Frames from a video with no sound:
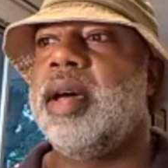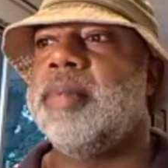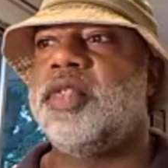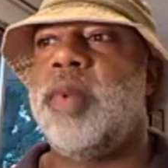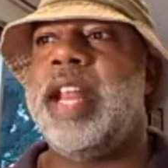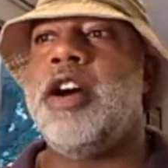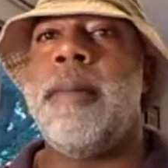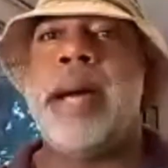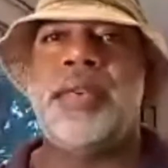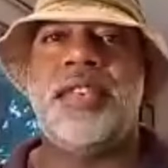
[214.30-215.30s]
I'm just waiting
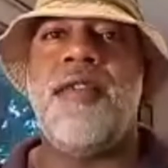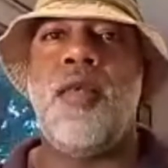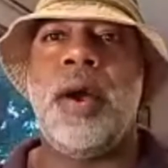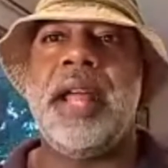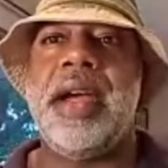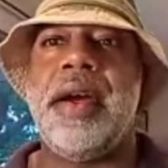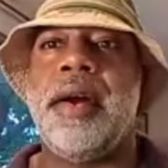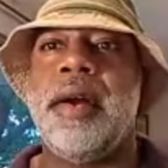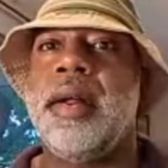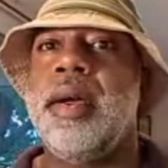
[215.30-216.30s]
on Microsoft Word
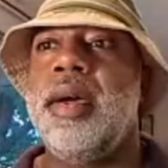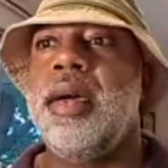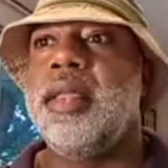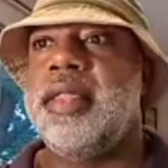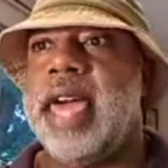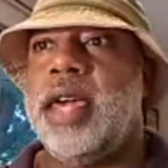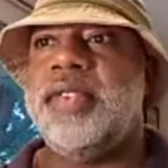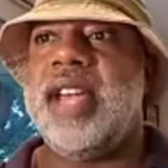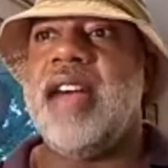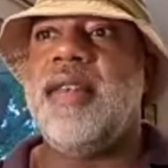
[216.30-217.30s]
here. Thank
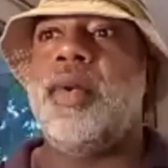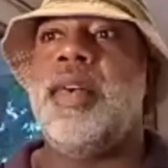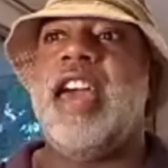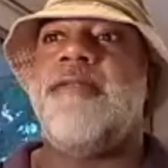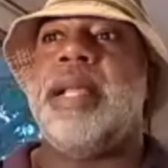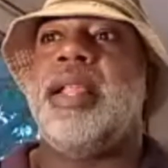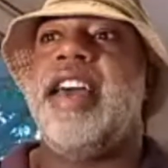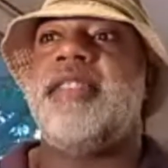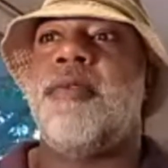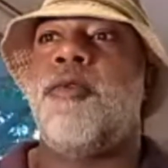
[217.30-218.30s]
you to everyone who gave me
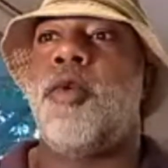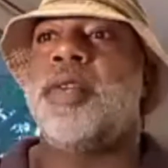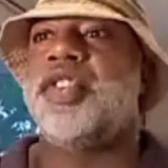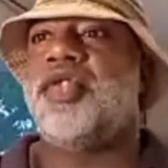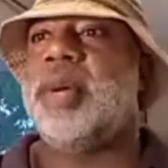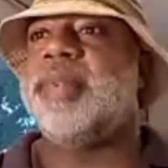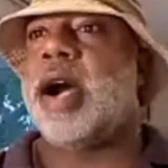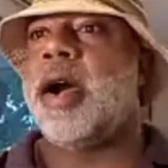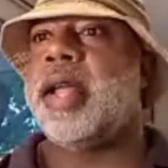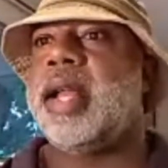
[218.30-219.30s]
likes before the stream
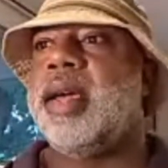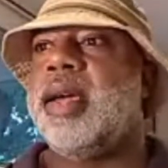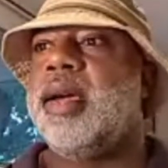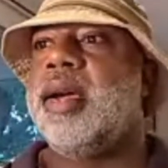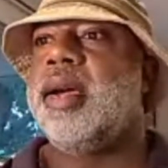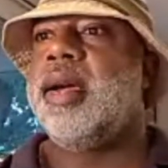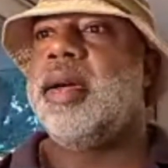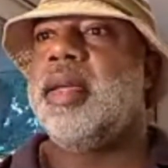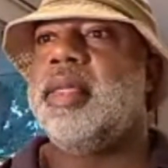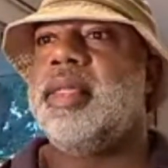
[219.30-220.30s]
started.
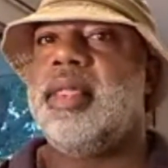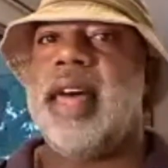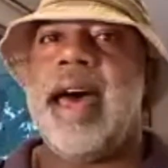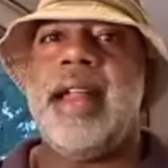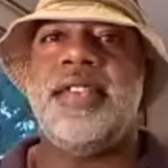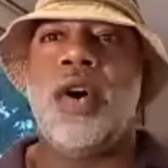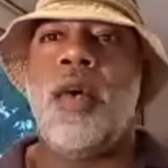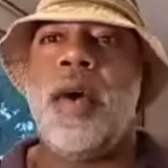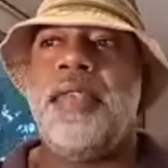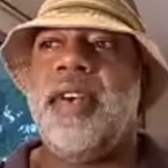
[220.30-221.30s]
That is
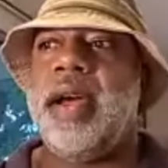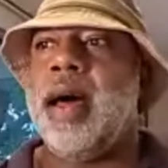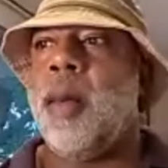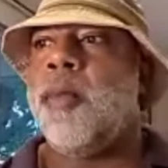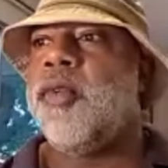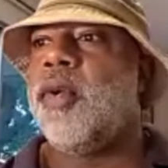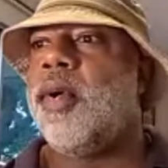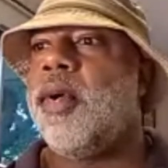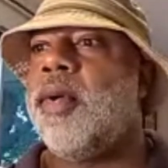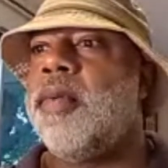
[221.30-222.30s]
always very
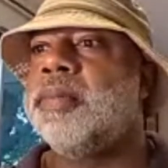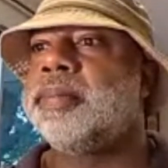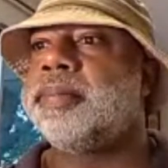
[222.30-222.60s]
helpful.